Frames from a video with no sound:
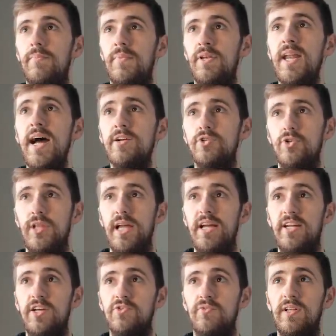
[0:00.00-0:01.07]
naturally, it
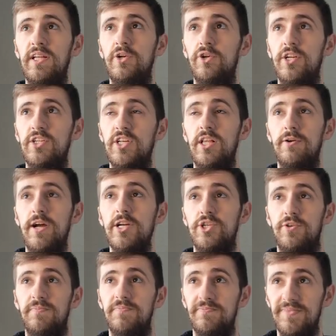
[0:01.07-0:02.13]
has really good acceleration.